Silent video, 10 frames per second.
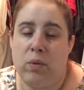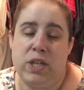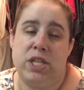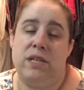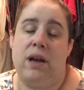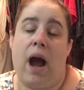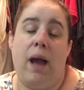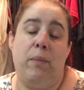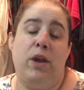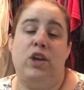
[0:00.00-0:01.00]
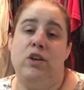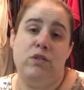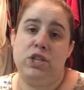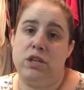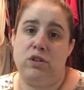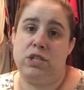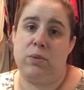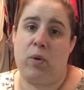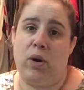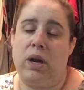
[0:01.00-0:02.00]
which I'm a huge
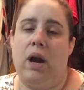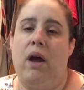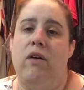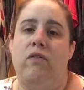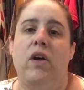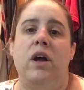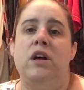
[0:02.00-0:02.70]
supporter of.